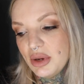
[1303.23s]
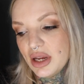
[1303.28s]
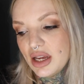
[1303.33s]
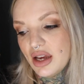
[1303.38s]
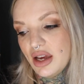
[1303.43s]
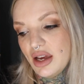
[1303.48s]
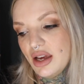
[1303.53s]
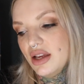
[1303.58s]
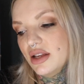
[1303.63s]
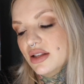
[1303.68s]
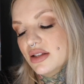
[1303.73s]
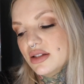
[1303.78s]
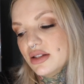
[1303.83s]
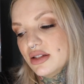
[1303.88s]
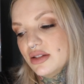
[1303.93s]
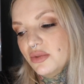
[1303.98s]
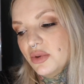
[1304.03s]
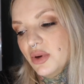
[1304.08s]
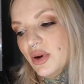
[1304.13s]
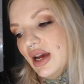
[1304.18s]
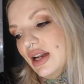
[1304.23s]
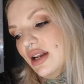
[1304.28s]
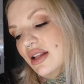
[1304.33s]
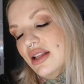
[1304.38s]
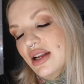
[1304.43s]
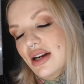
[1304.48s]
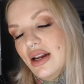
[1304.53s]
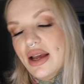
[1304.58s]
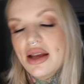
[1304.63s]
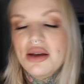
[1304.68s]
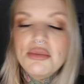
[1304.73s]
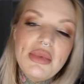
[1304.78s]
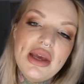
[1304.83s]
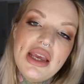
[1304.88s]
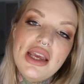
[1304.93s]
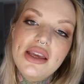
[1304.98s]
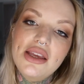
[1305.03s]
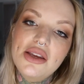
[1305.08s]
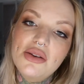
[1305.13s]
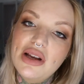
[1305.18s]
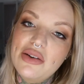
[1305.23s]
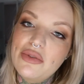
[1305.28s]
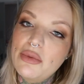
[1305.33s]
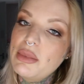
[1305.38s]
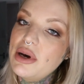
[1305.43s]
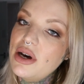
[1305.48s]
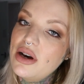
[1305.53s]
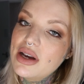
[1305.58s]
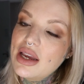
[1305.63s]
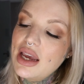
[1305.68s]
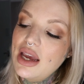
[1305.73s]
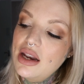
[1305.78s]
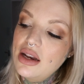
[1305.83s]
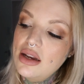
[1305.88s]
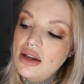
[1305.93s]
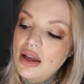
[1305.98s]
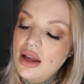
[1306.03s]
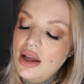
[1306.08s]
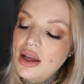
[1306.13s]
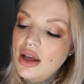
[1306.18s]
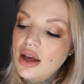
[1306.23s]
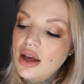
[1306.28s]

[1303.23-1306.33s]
because if you're anything like me, you love a bargain.